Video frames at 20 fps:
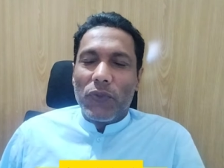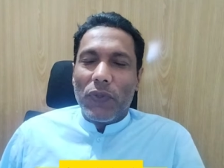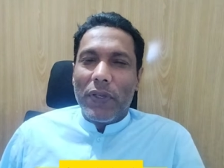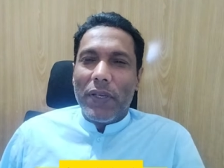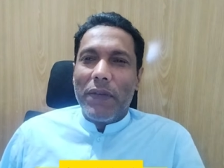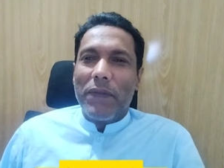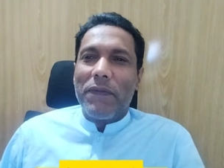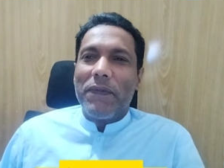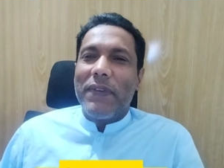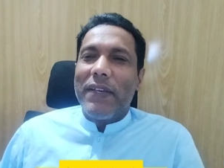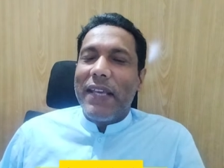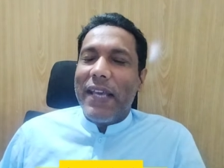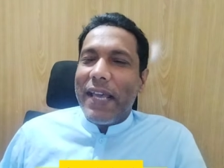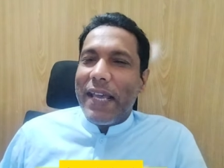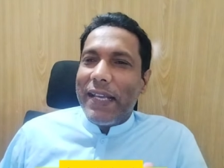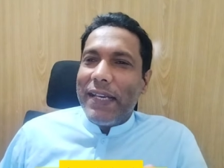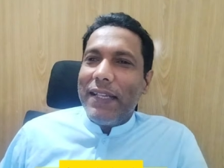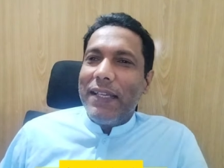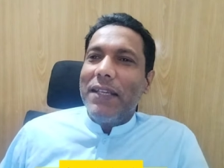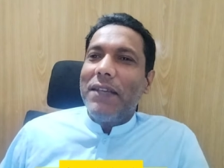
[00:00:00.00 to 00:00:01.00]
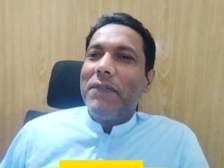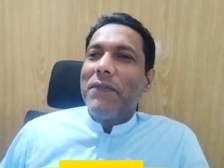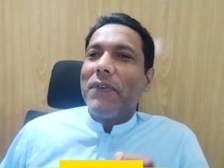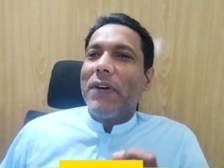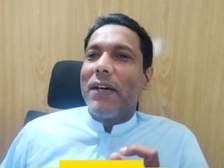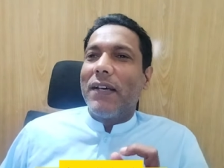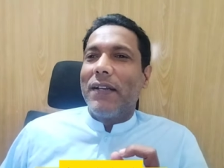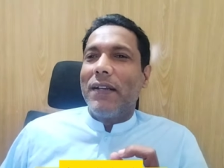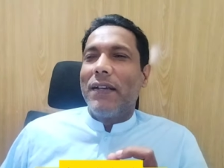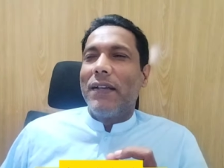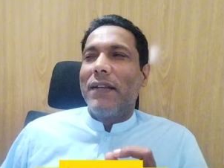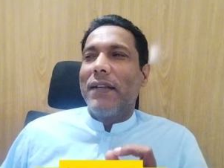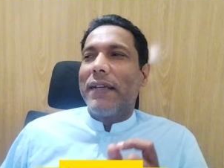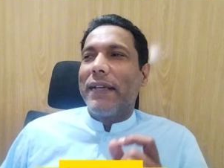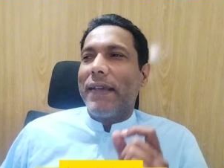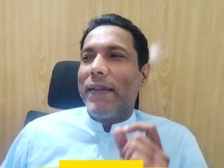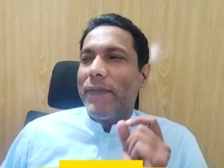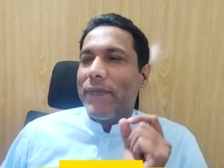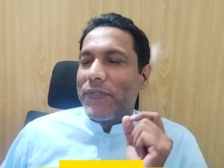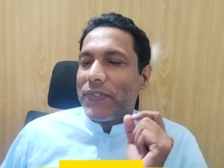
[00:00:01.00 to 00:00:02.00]
So if anyone
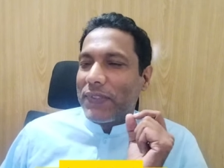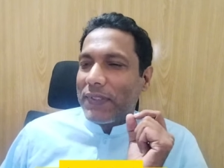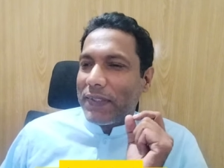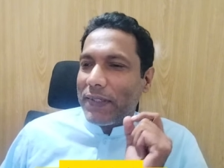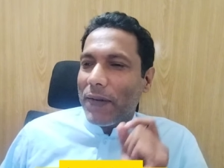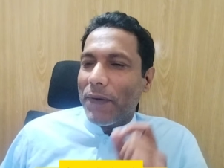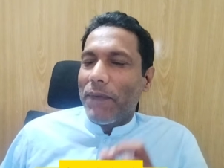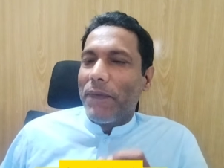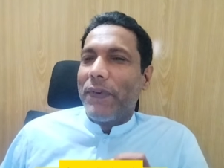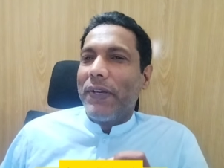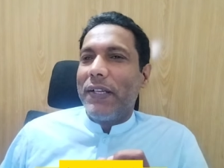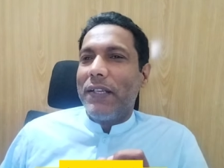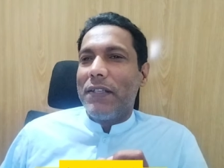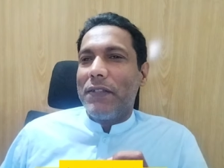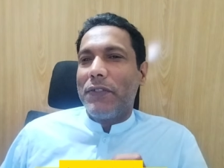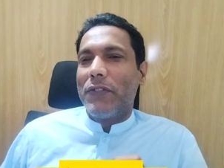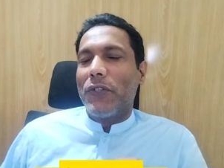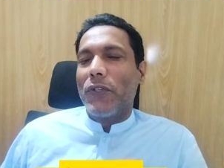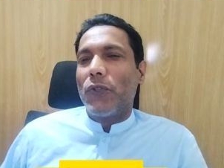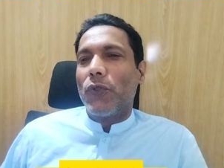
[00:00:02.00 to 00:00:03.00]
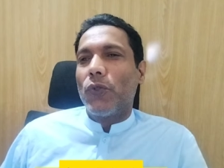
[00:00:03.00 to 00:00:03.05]
gives coverage